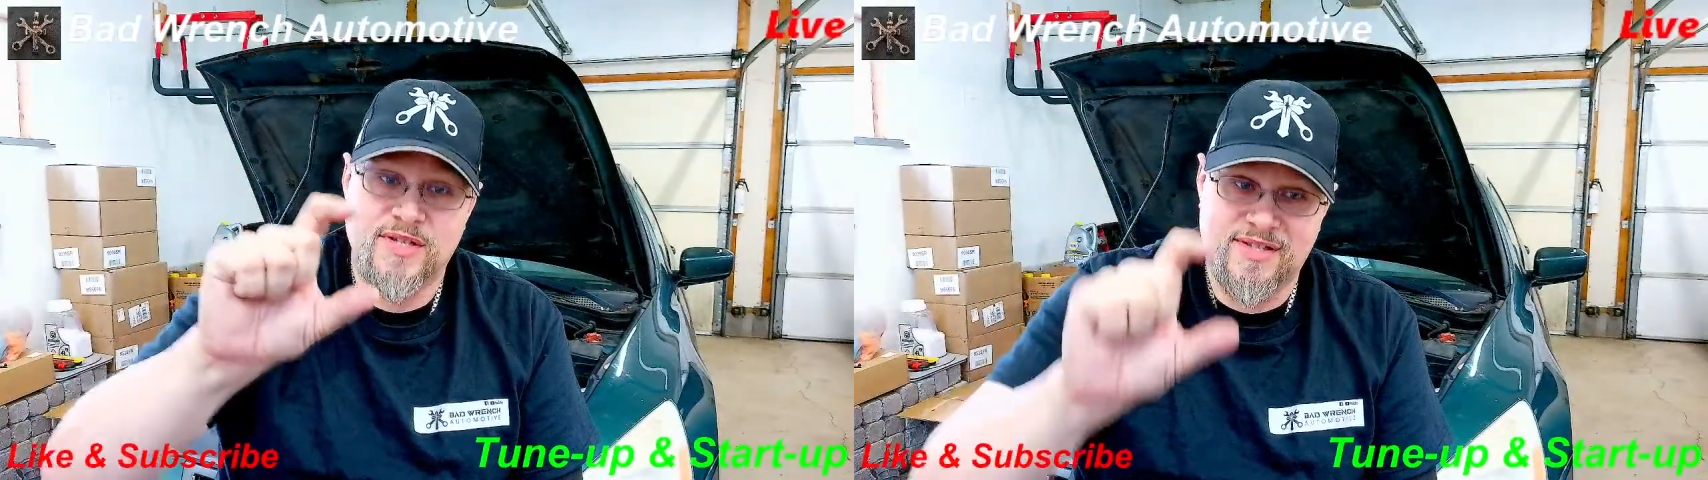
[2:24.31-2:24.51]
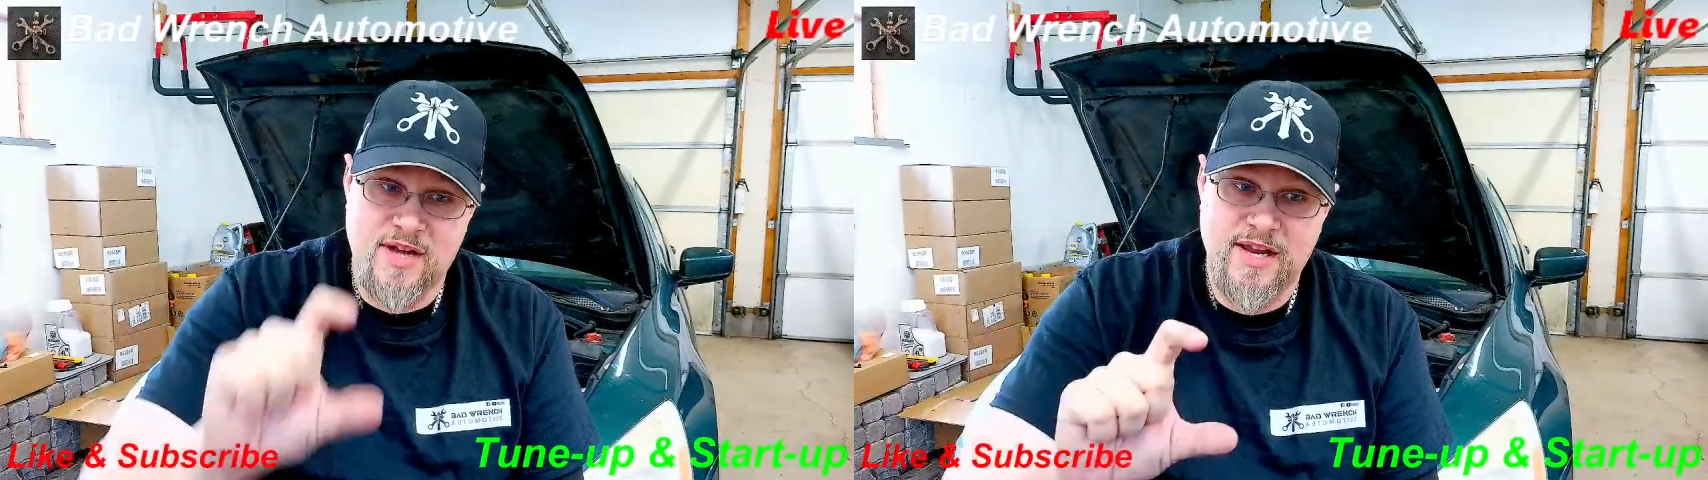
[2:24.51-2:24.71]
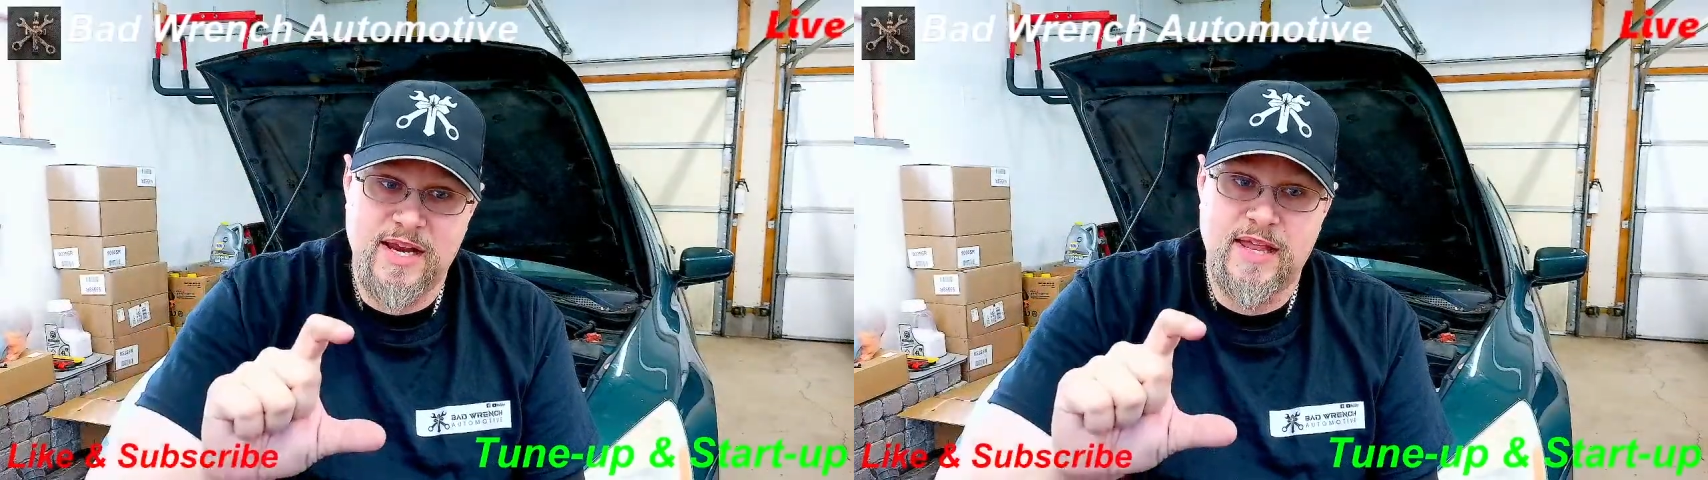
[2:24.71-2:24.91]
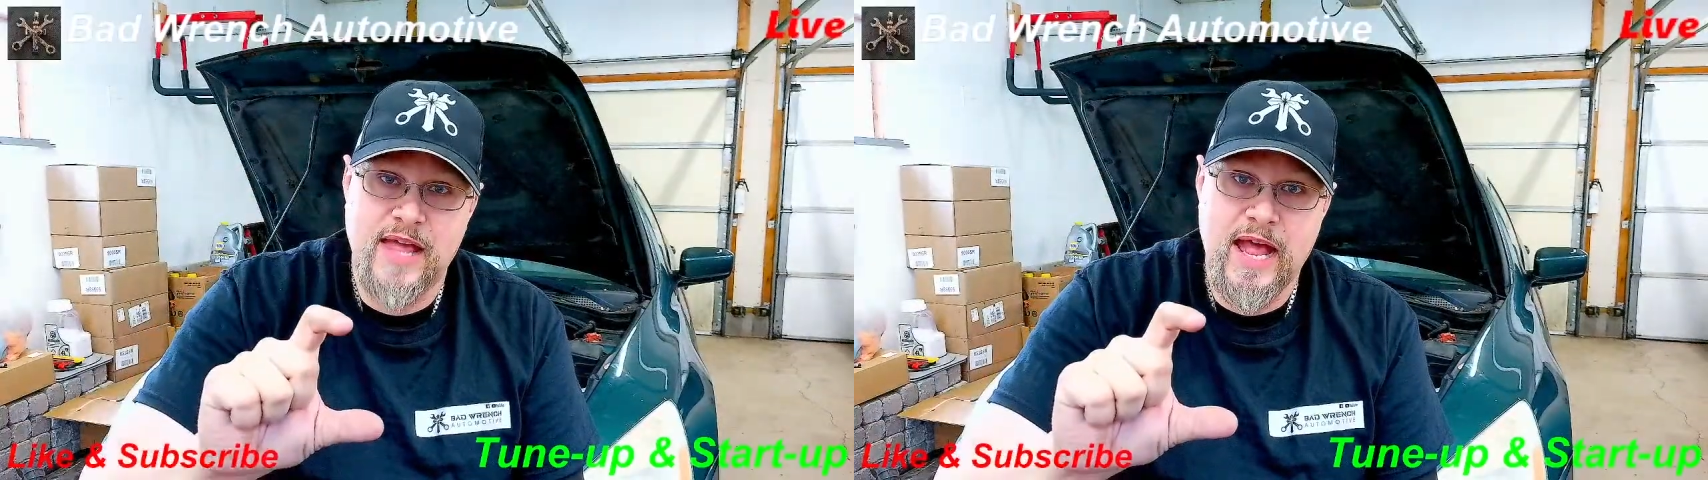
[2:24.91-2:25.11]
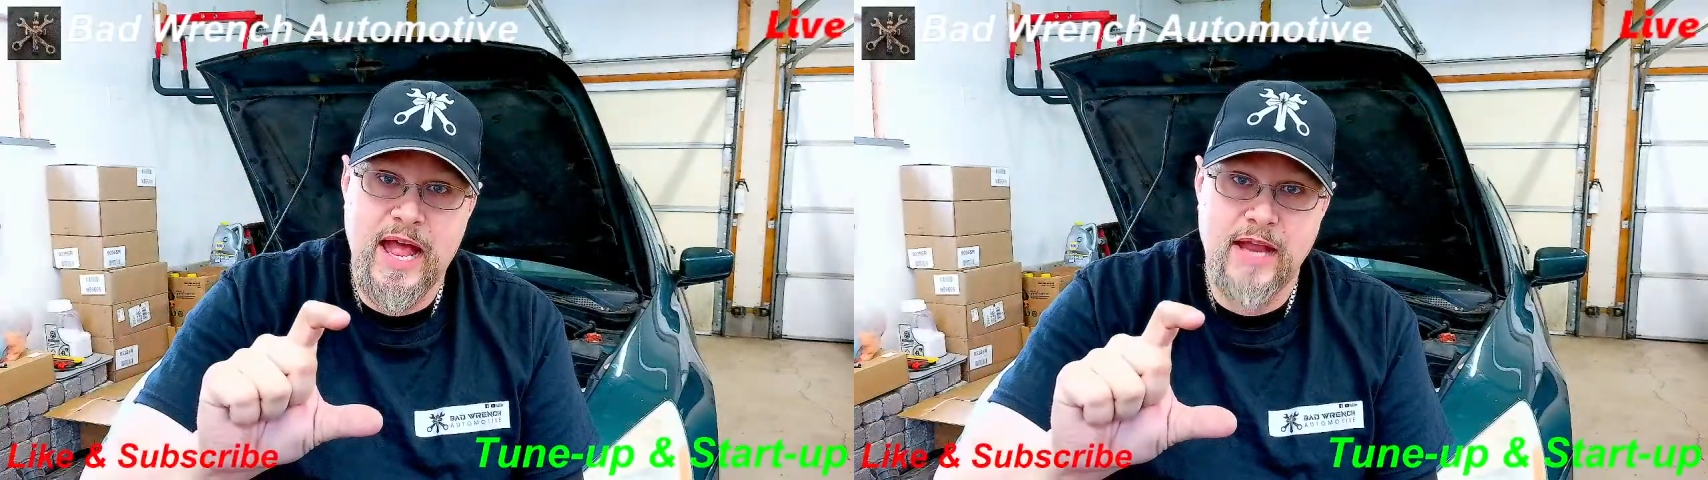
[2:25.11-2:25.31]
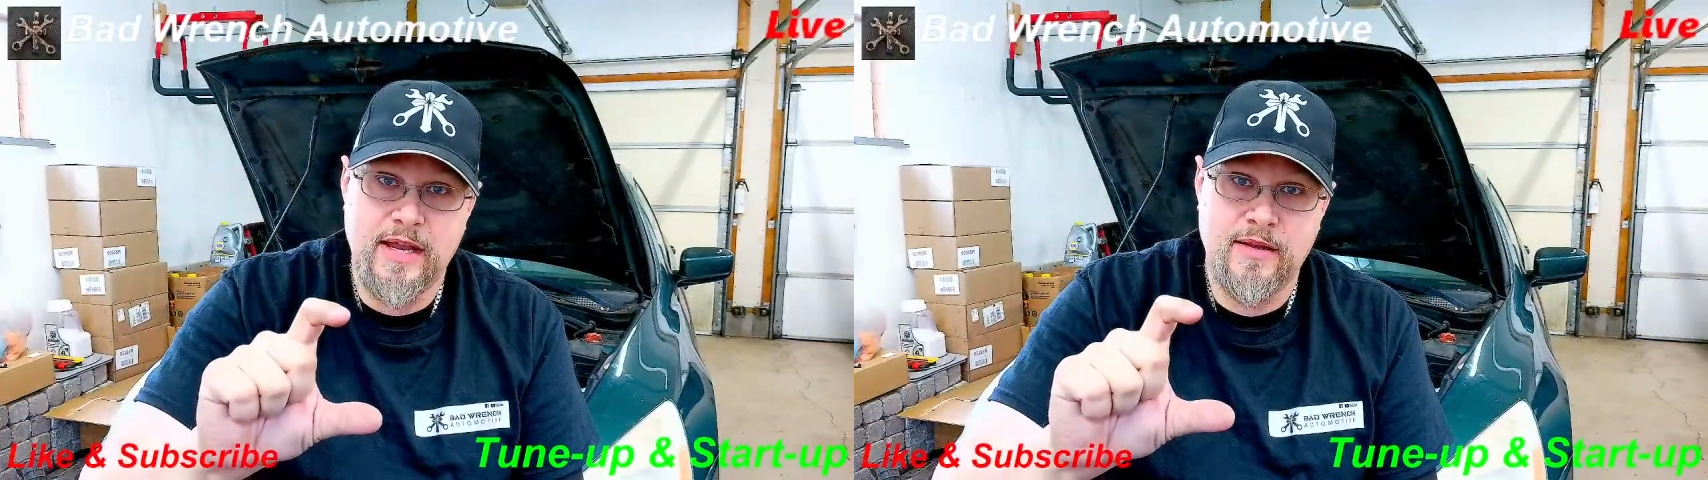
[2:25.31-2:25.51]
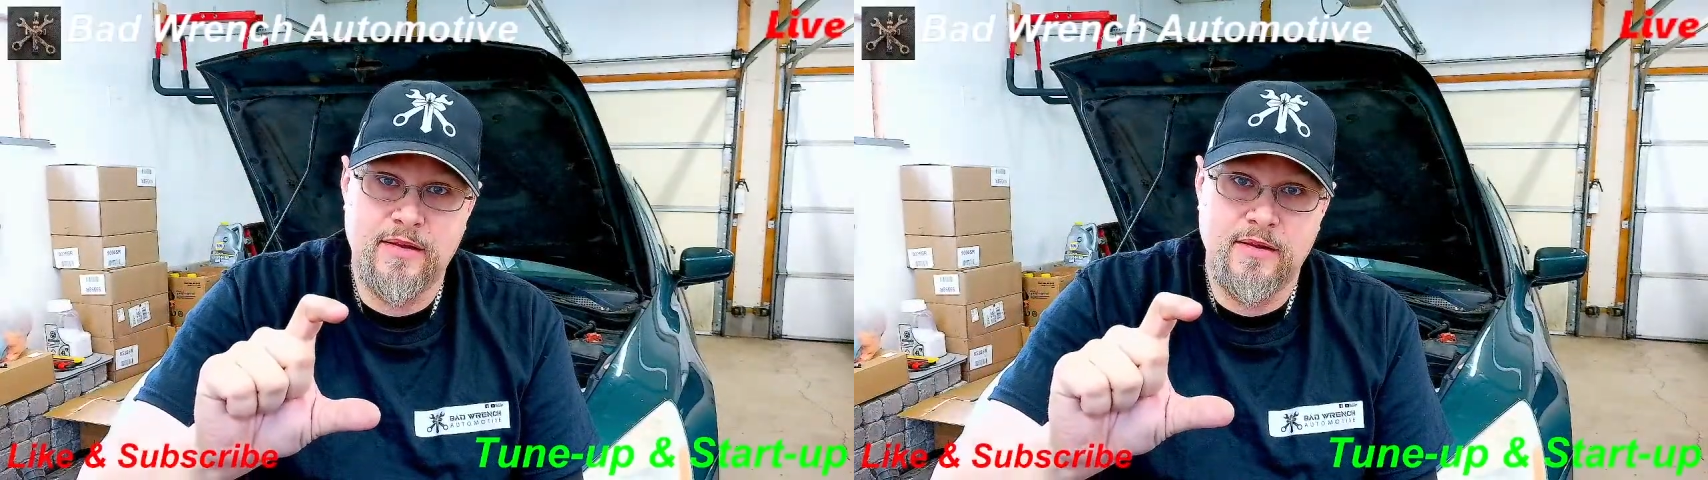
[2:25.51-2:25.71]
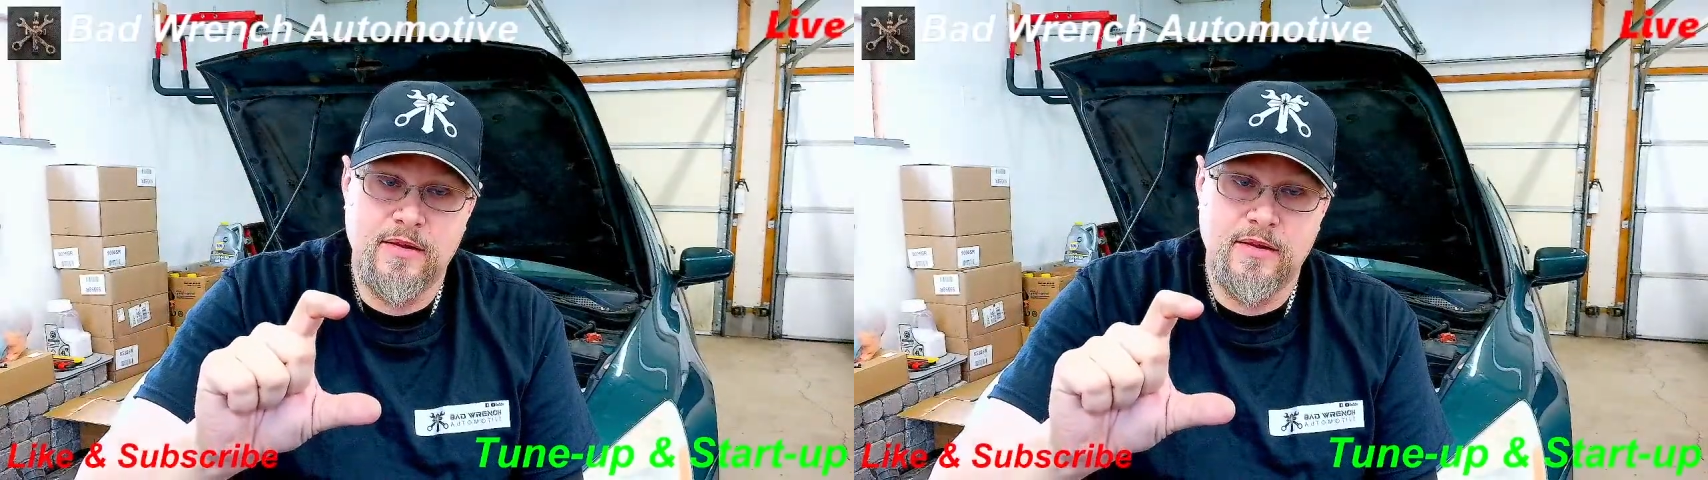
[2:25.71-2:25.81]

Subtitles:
stuck into the head